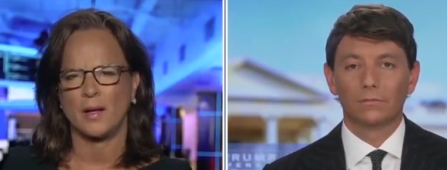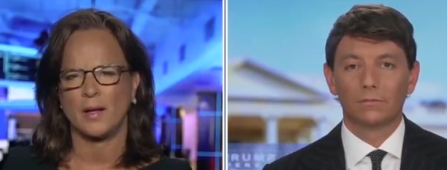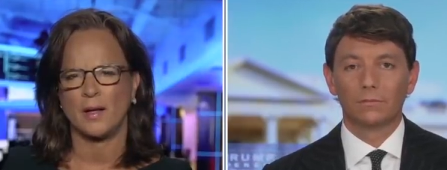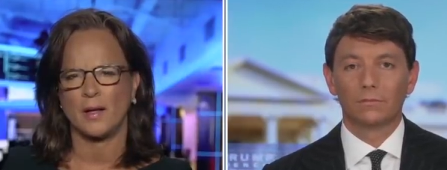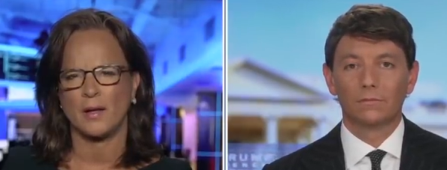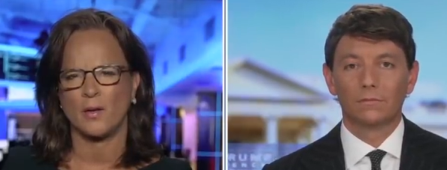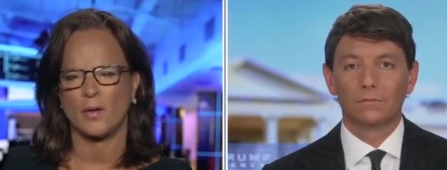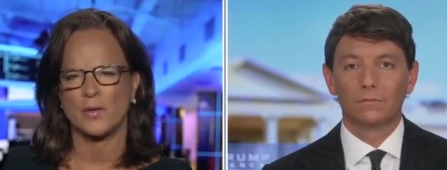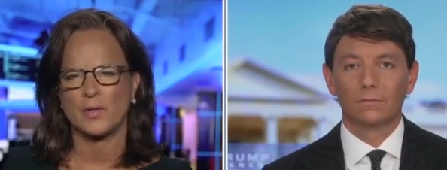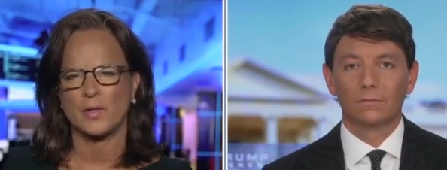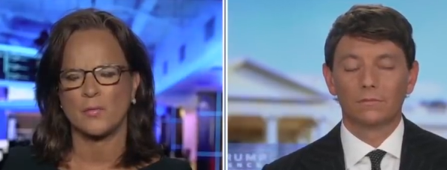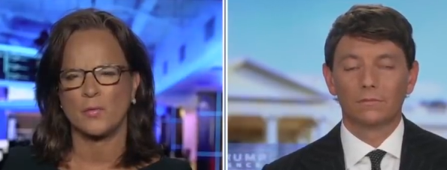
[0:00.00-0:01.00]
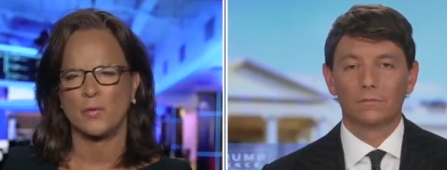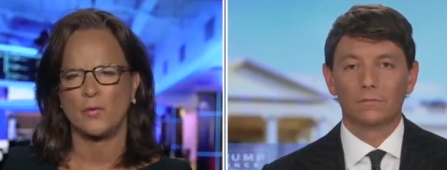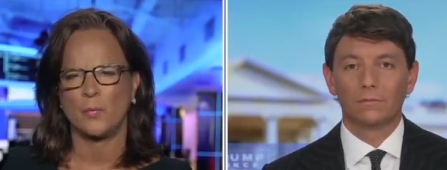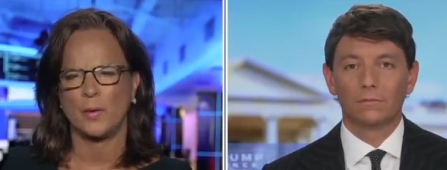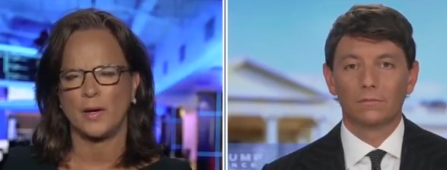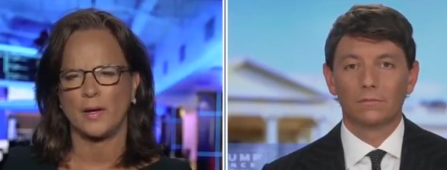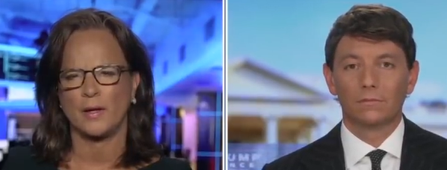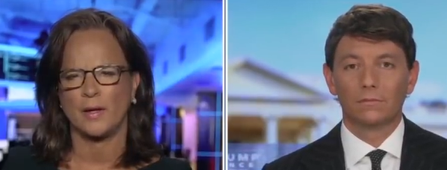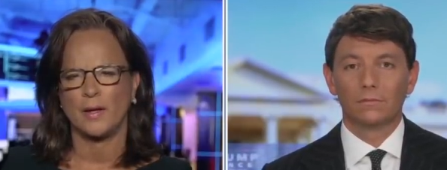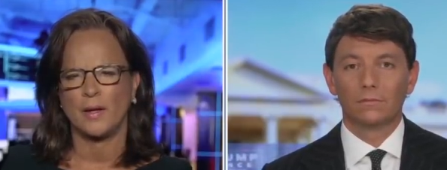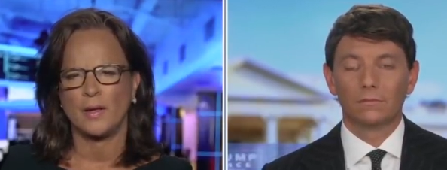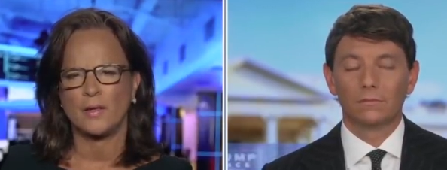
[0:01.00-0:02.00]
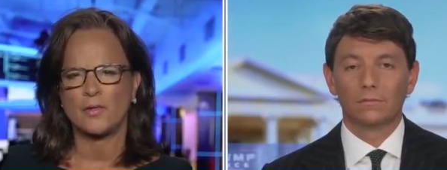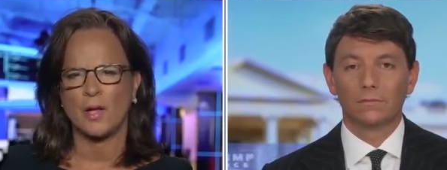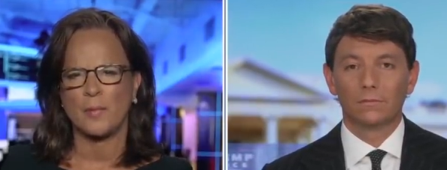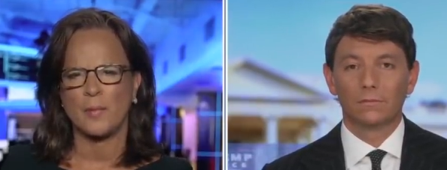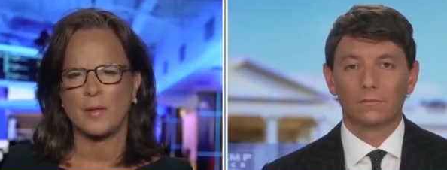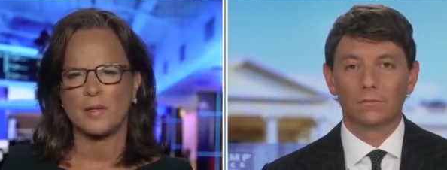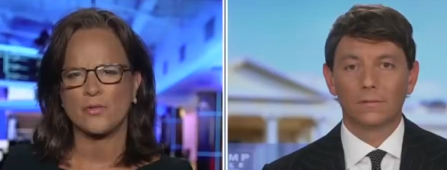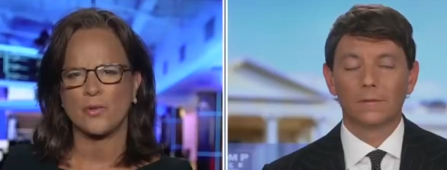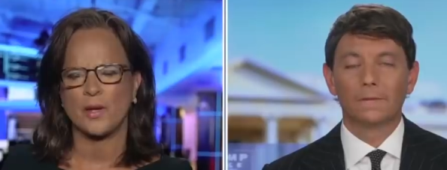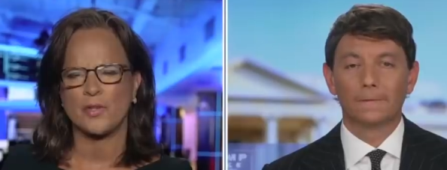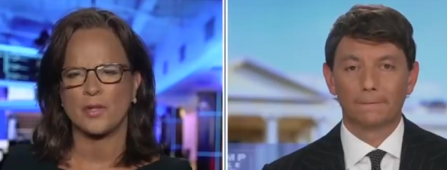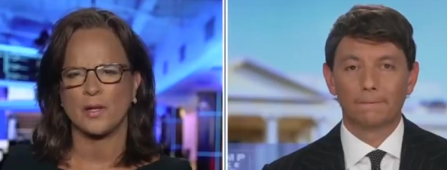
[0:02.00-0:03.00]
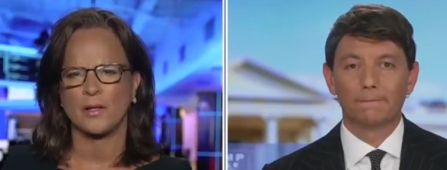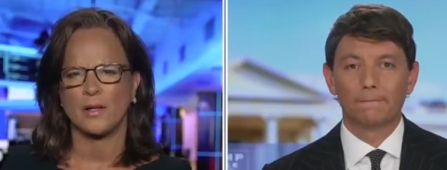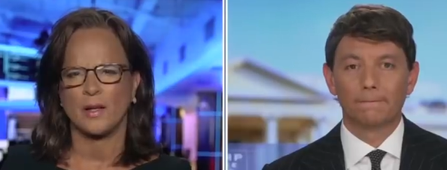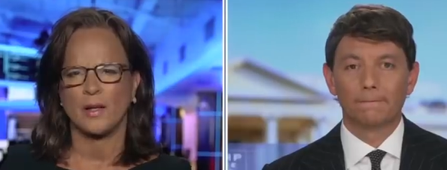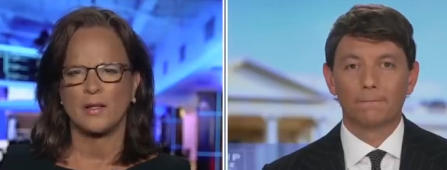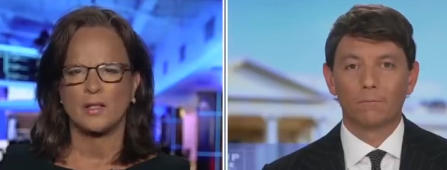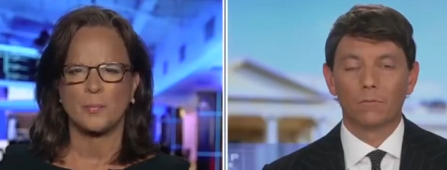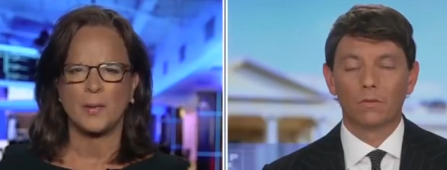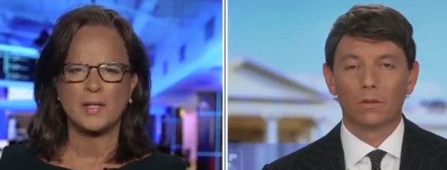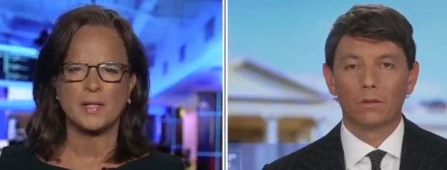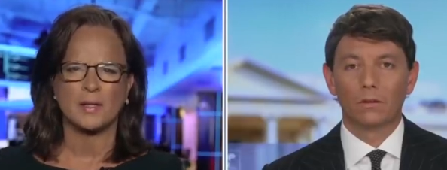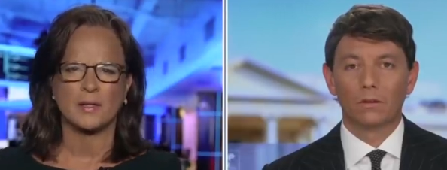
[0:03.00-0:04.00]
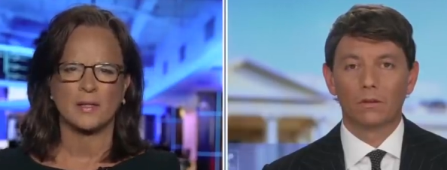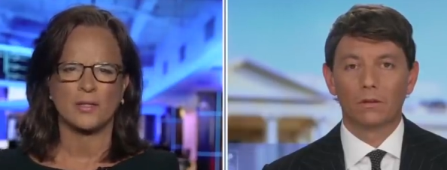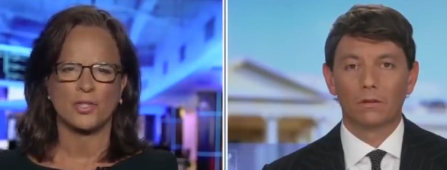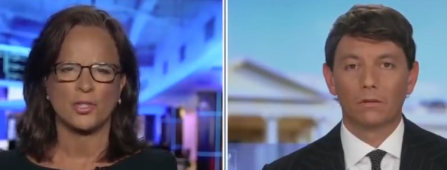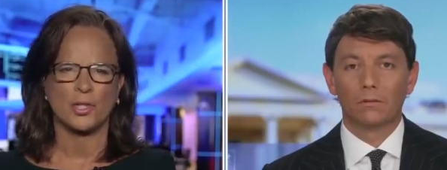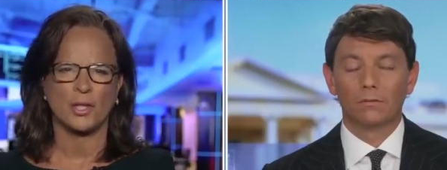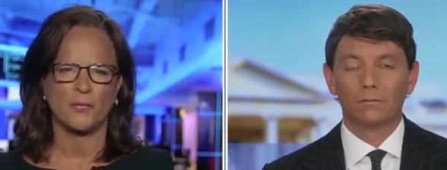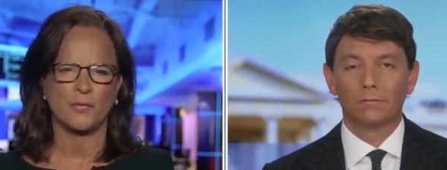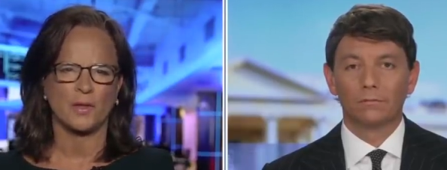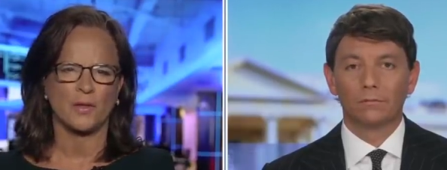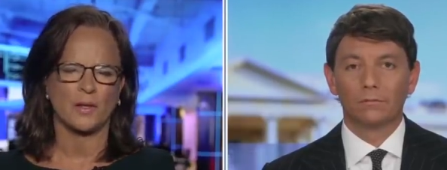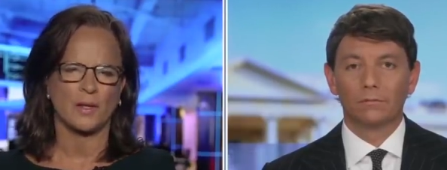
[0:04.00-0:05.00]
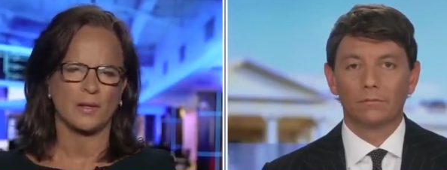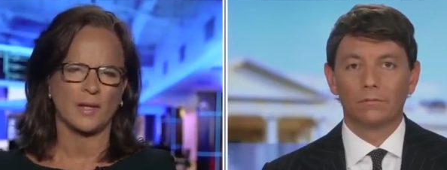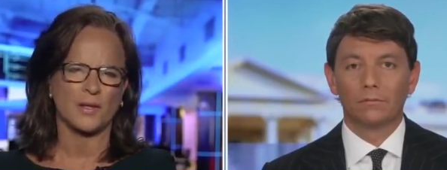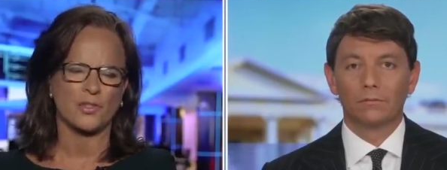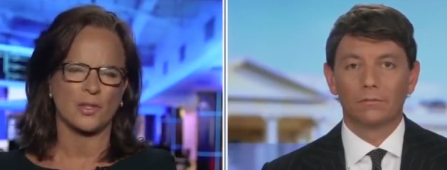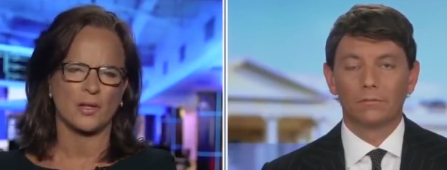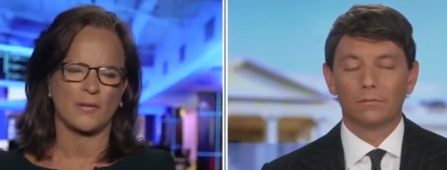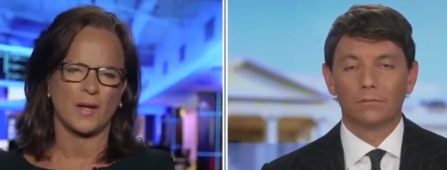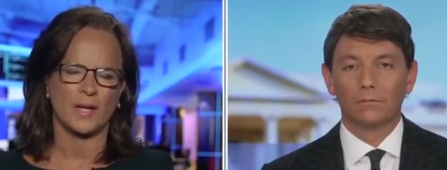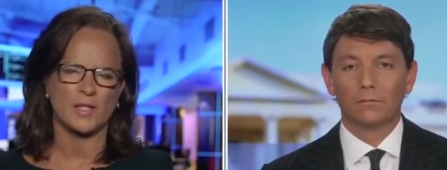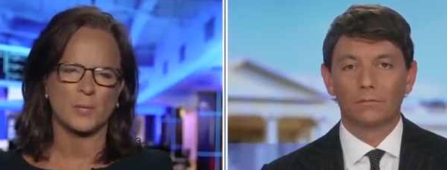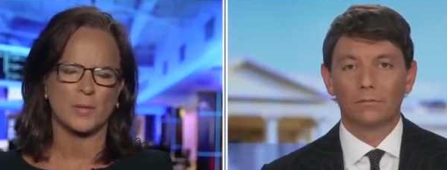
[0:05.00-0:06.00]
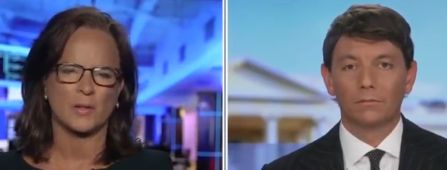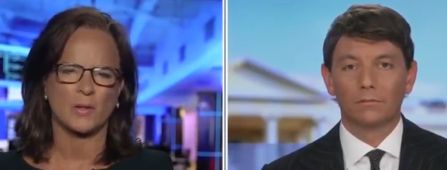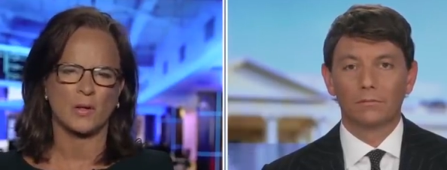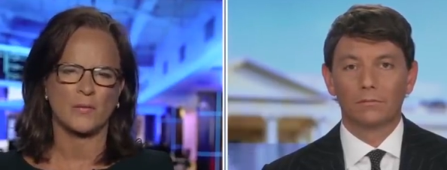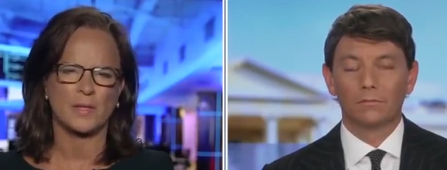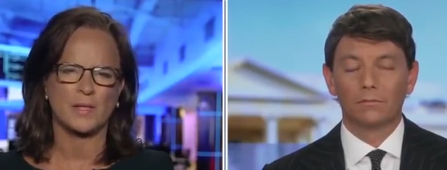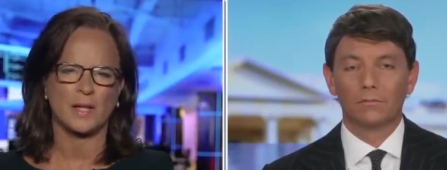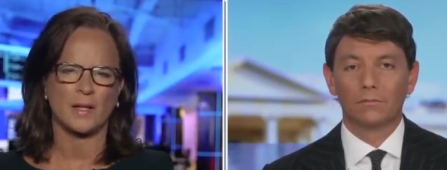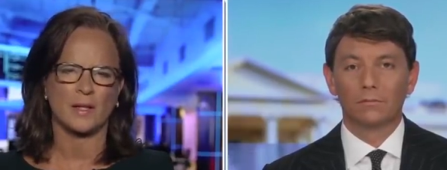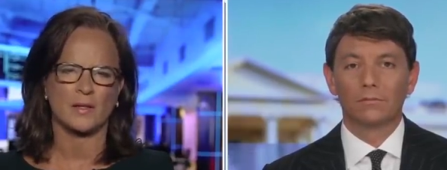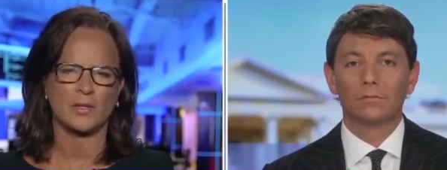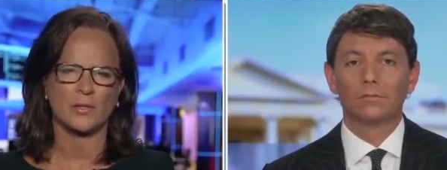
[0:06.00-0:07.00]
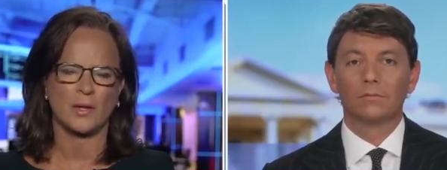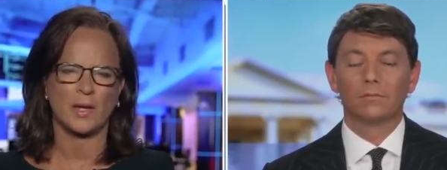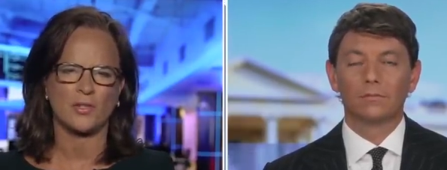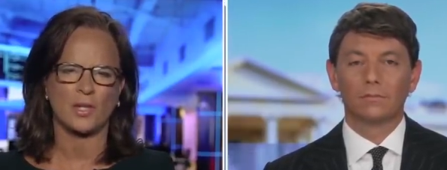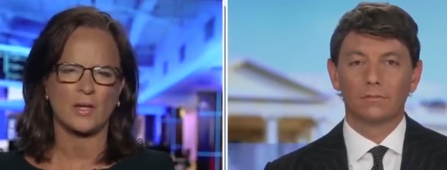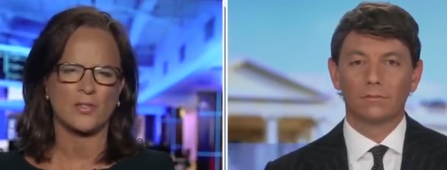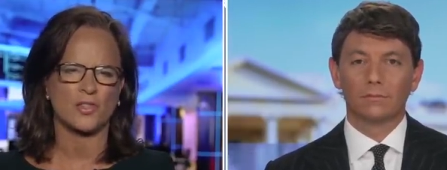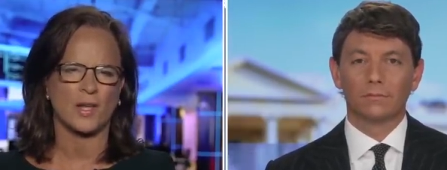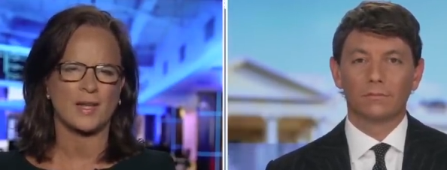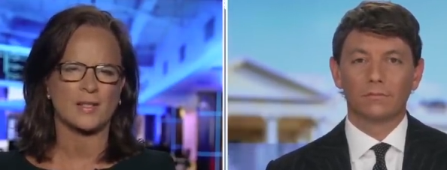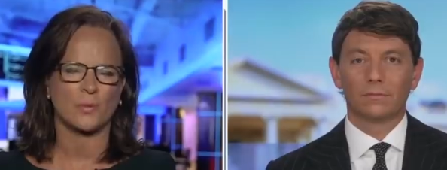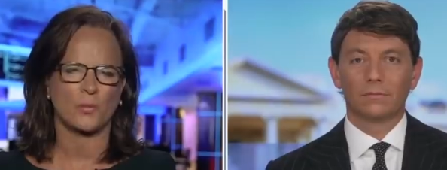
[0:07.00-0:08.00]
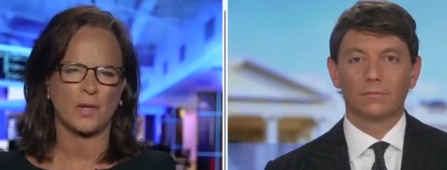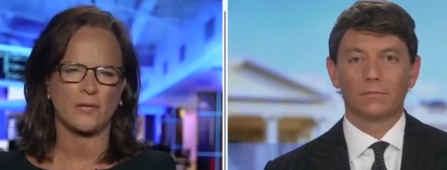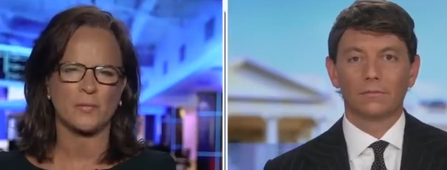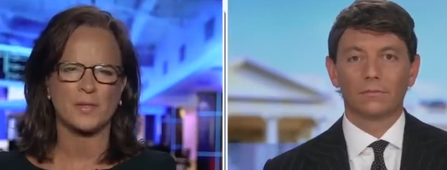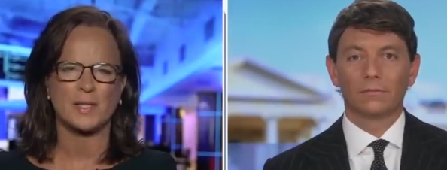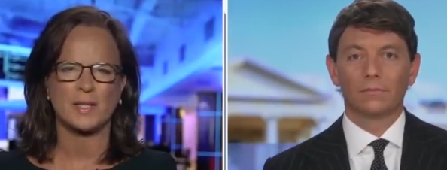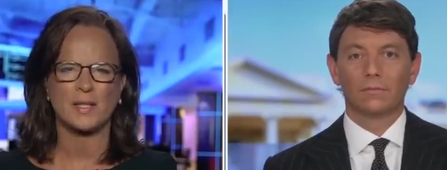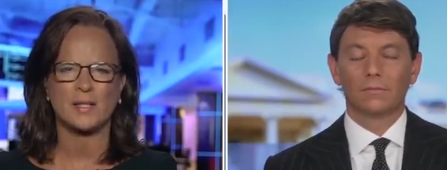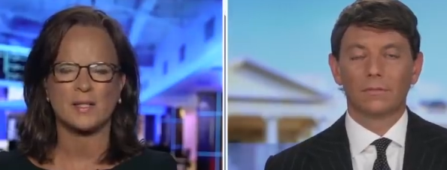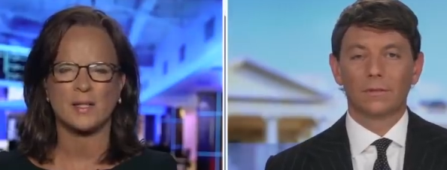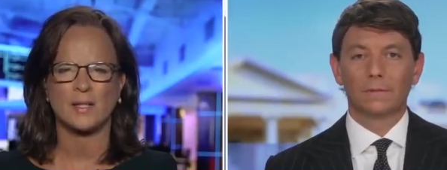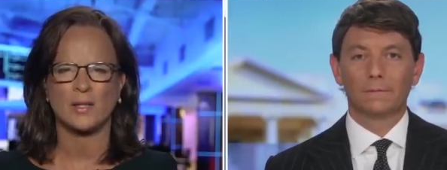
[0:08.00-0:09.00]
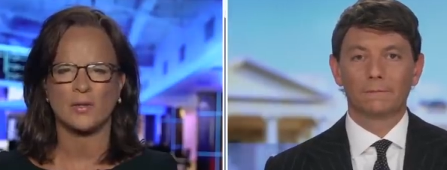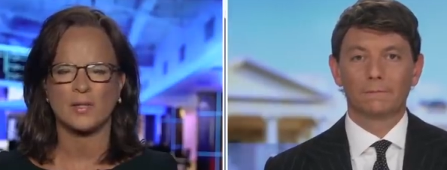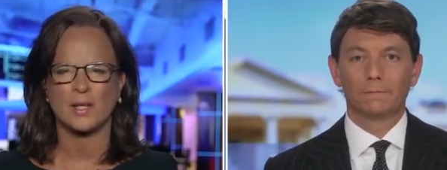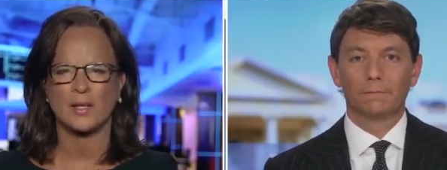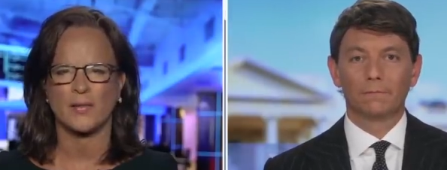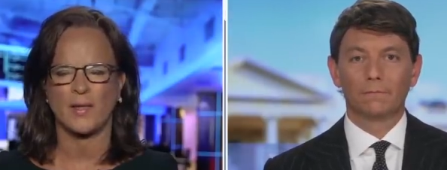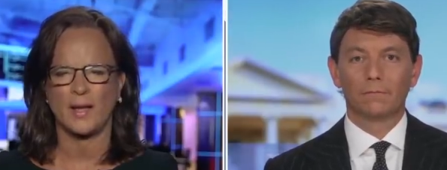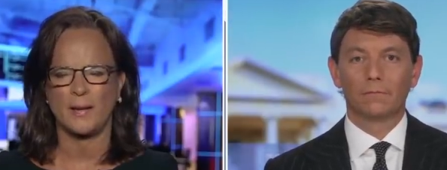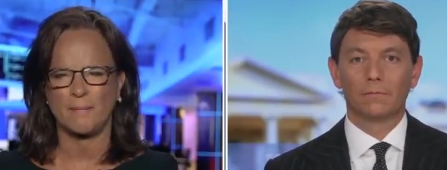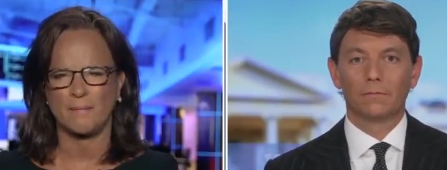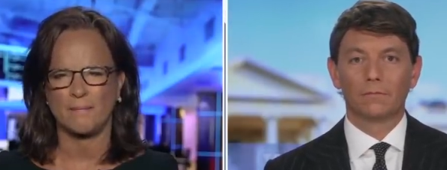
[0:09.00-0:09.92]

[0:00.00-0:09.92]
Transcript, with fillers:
Speaker 1: uh, and also the move by the Trump administration to basically shift the collection of hospital COVID data to HHS away from CDC. Your take on that?